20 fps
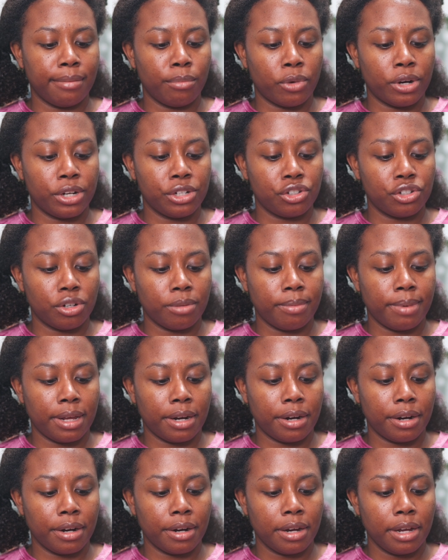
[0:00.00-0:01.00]
Moisture
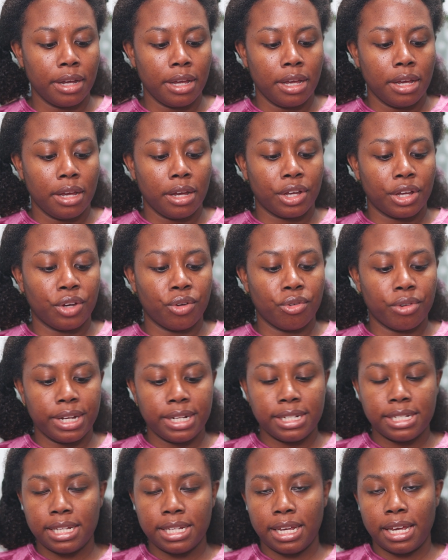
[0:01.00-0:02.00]
Butter,
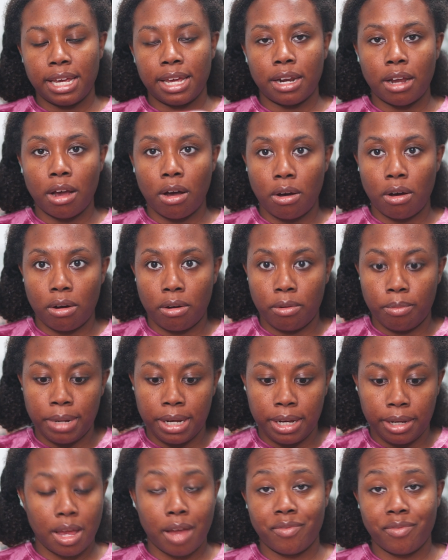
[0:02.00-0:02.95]
green tea, and jojoba.